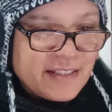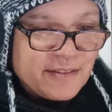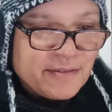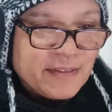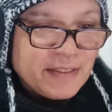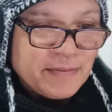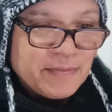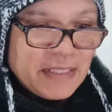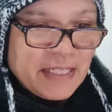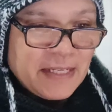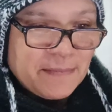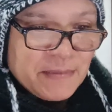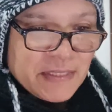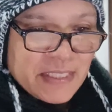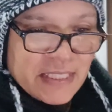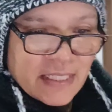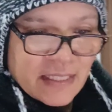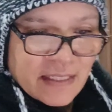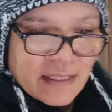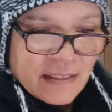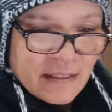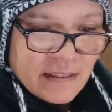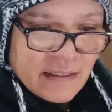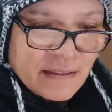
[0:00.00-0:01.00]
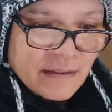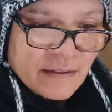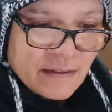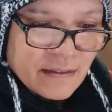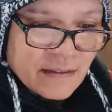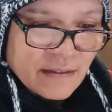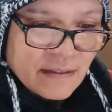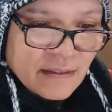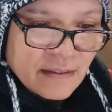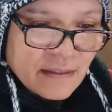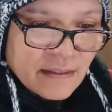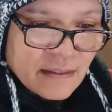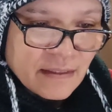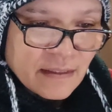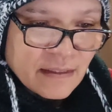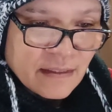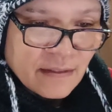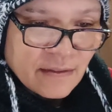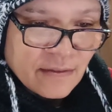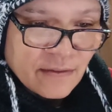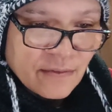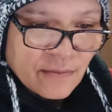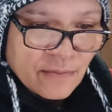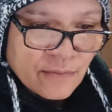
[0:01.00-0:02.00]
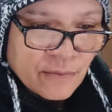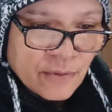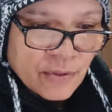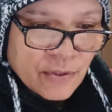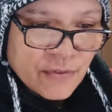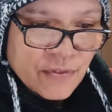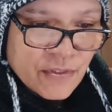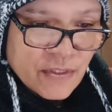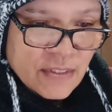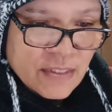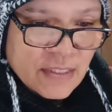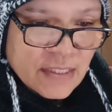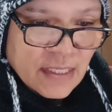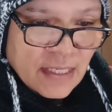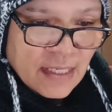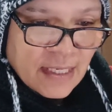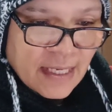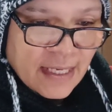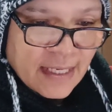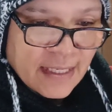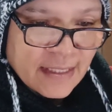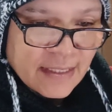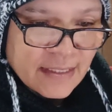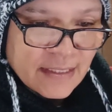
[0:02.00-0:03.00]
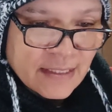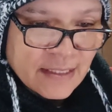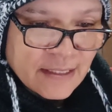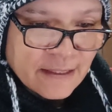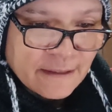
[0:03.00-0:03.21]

is really limited. What to select?